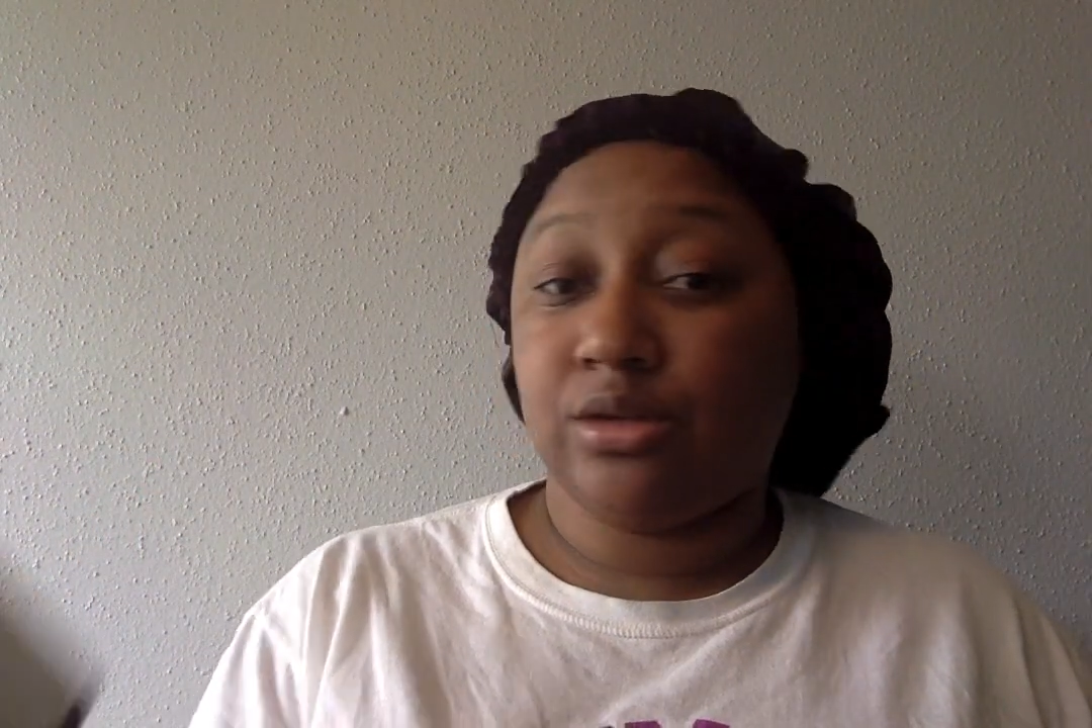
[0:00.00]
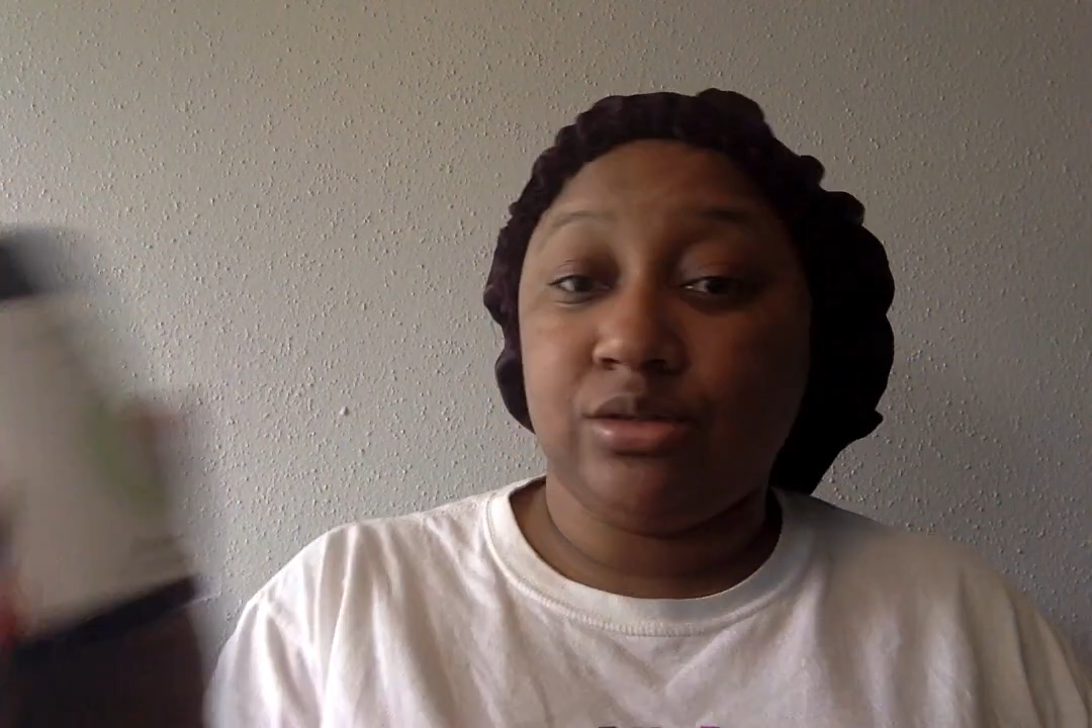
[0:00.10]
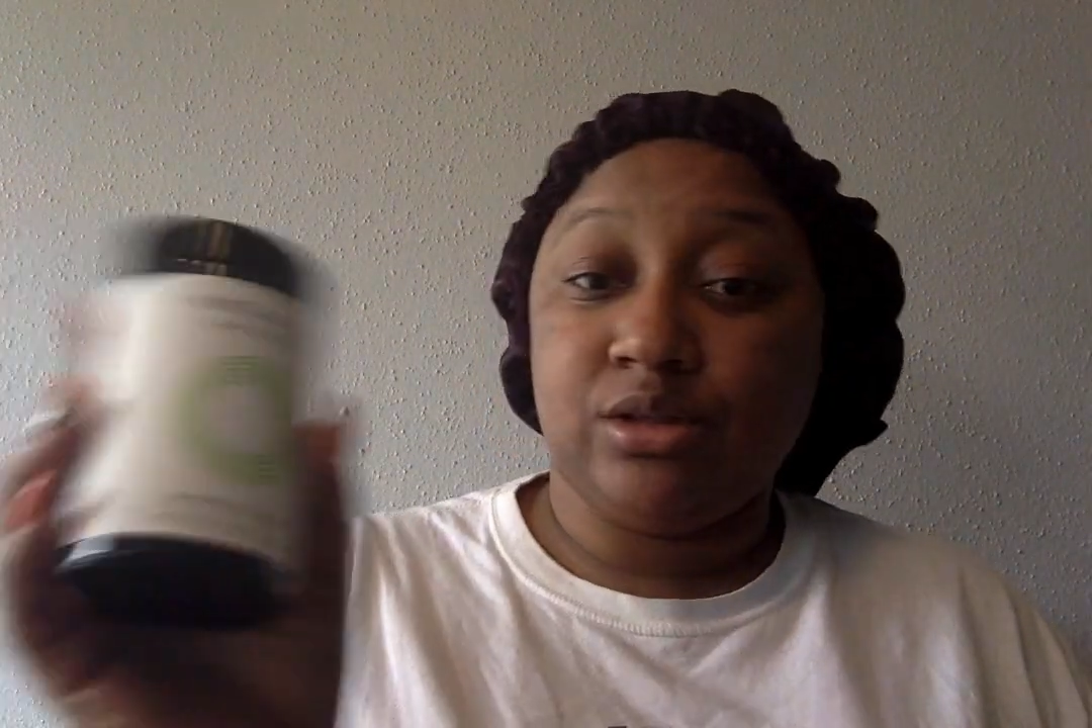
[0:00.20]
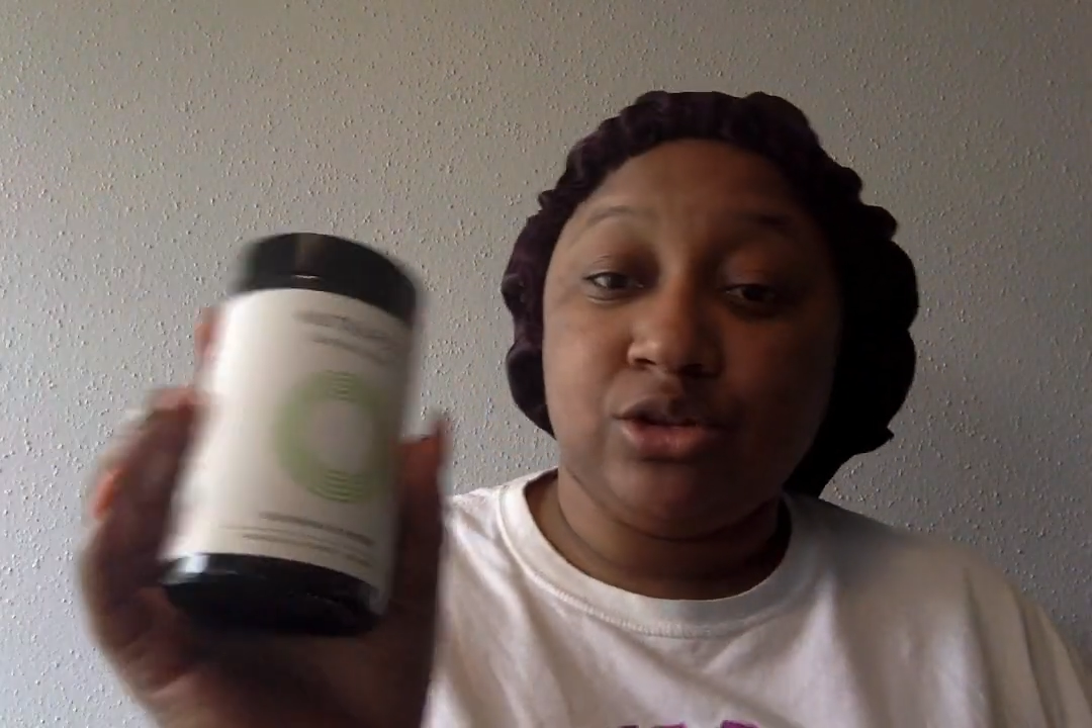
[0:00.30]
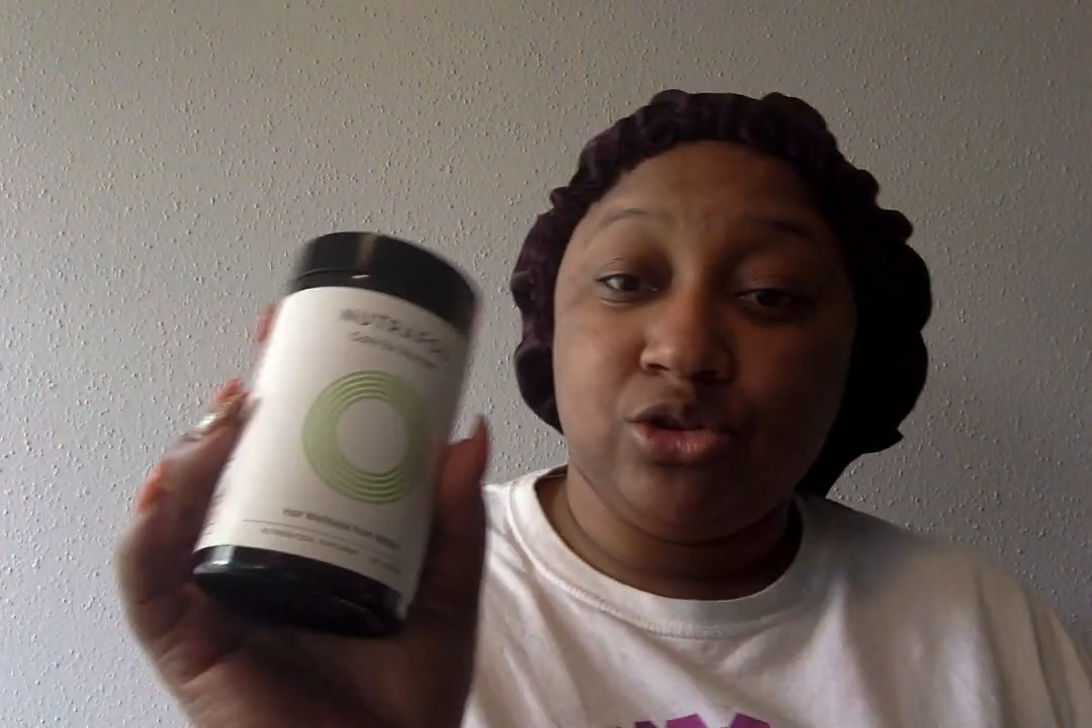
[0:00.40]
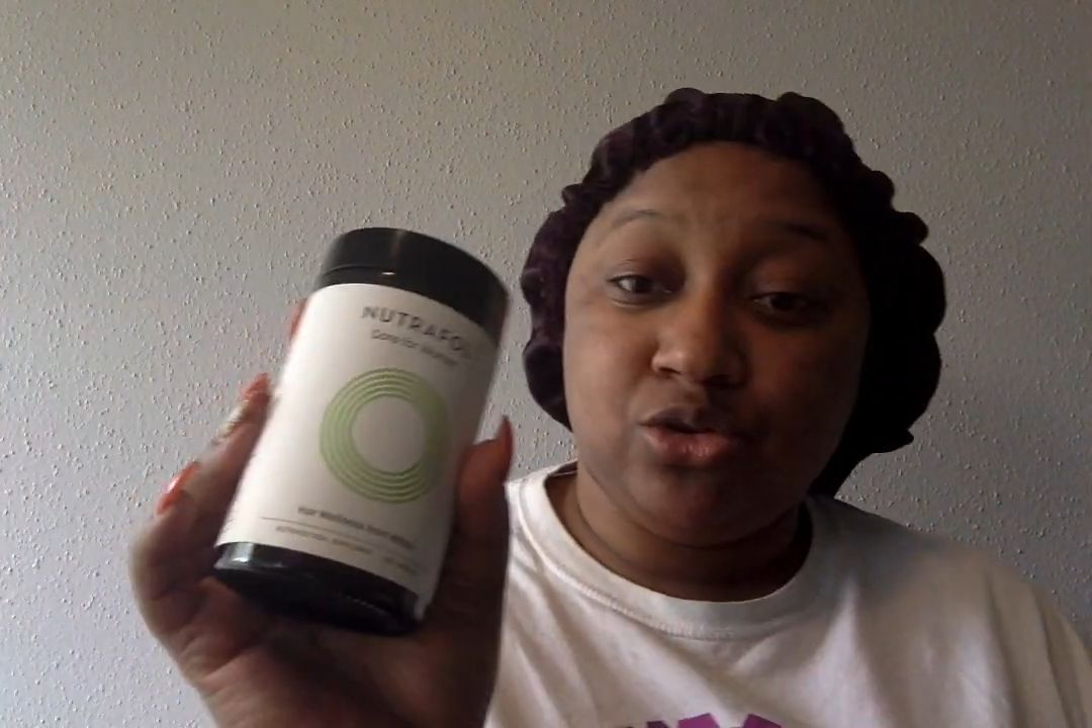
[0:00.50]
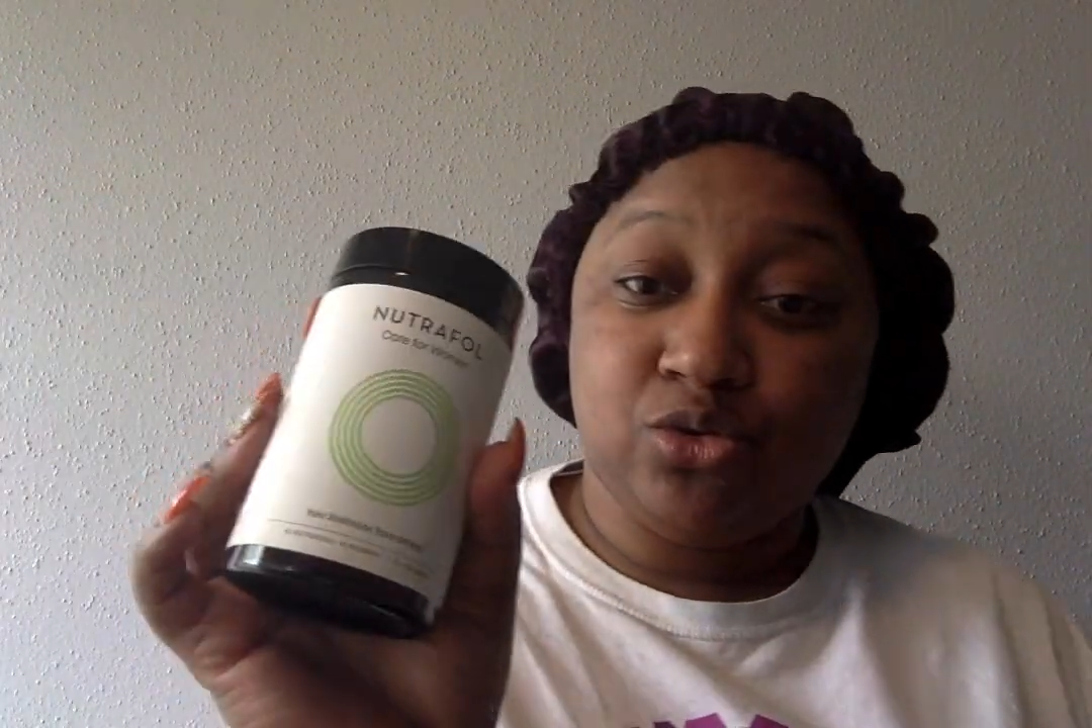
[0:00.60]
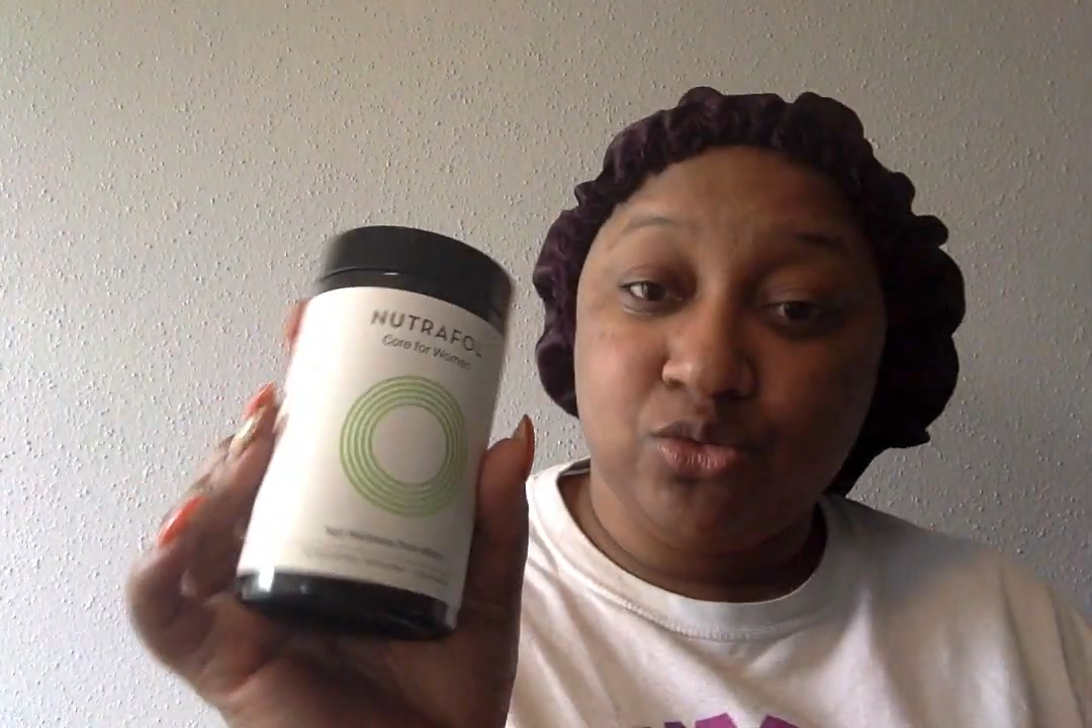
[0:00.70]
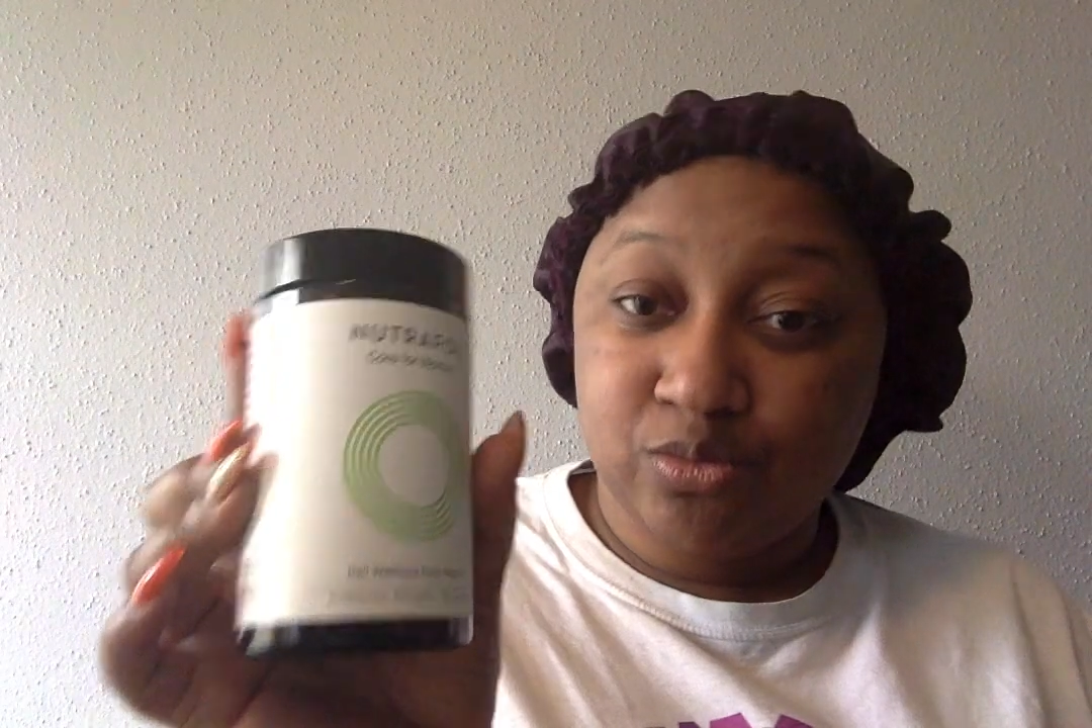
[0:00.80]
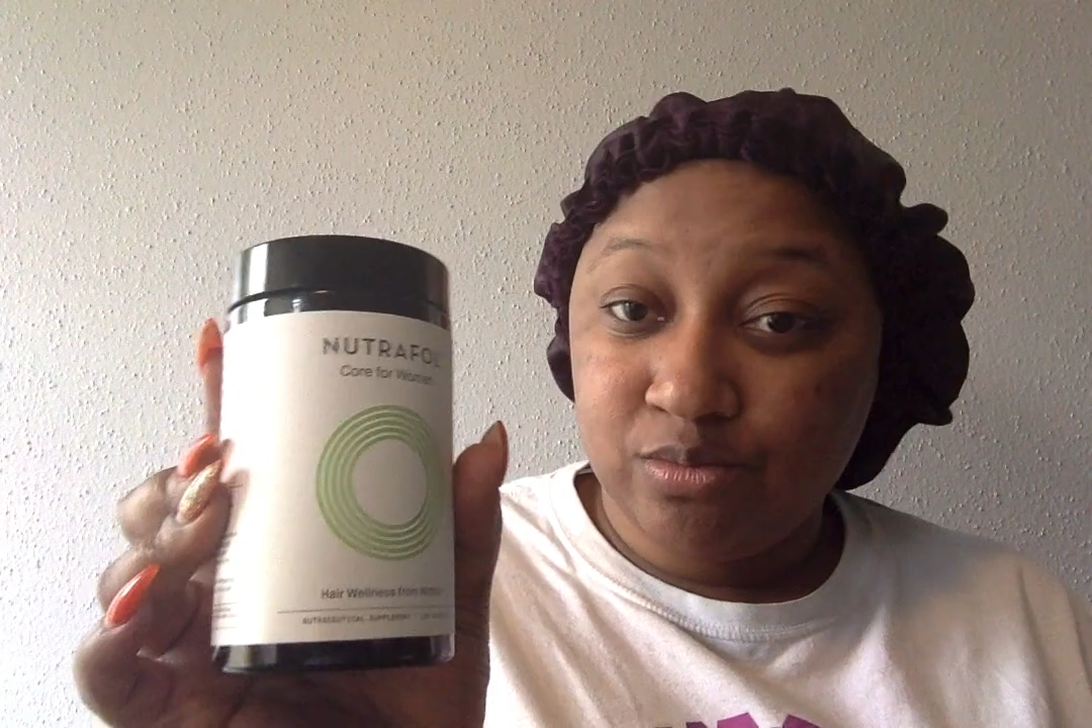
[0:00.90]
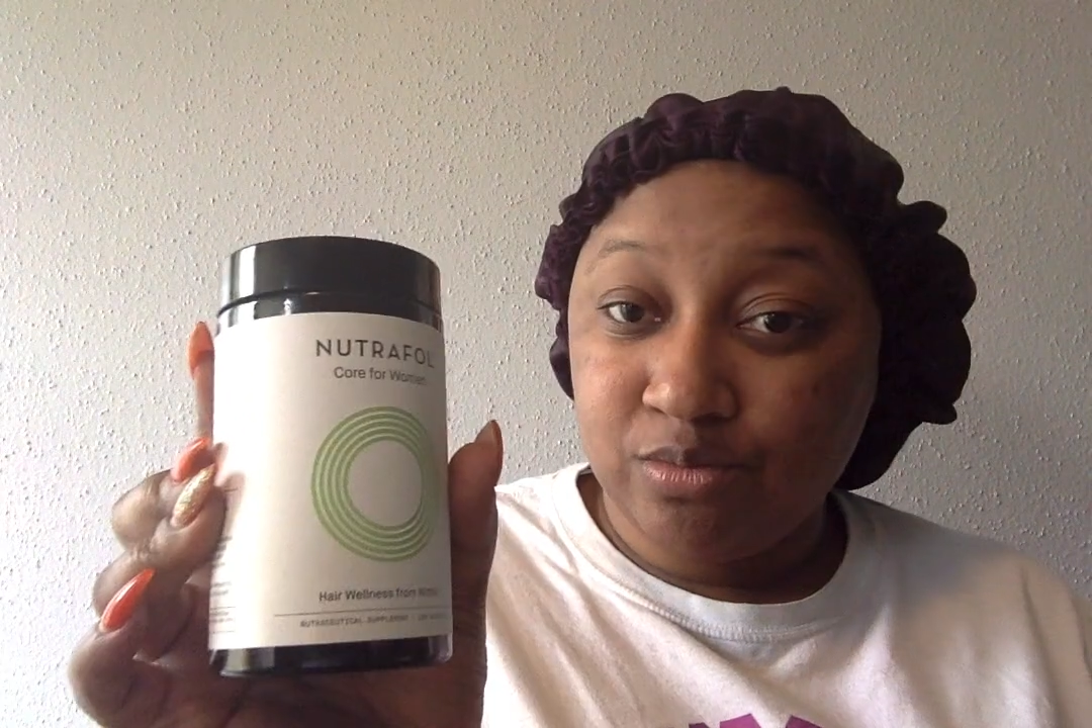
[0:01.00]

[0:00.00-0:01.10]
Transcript: the new